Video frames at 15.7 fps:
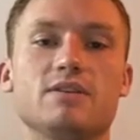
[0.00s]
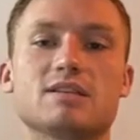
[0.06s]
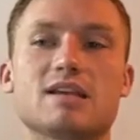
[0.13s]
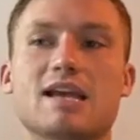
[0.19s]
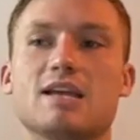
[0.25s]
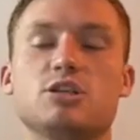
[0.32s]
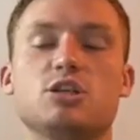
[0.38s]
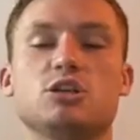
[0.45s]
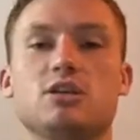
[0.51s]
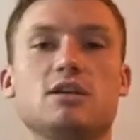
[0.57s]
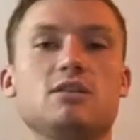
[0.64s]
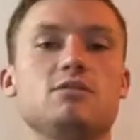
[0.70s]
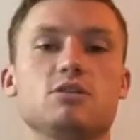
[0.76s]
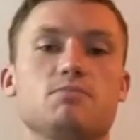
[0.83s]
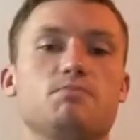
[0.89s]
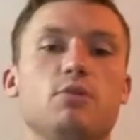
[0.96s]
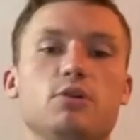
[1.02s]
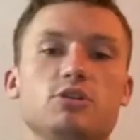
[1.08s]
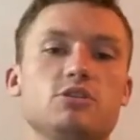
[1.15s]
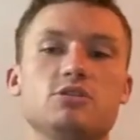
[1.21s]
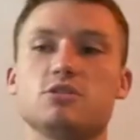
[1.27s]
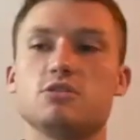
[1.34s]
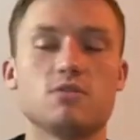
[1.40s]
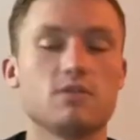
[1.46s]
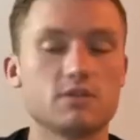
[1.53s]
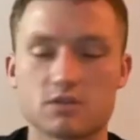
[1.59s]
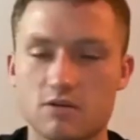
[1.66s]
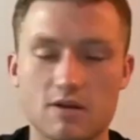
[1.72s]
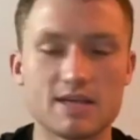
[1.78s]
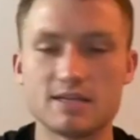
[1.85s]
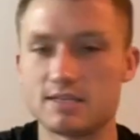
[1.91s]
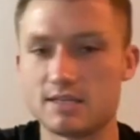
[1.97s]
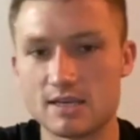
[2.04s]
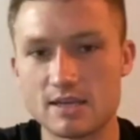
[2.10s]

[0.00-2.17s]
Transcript: It's like it just pushes you. It's crazy.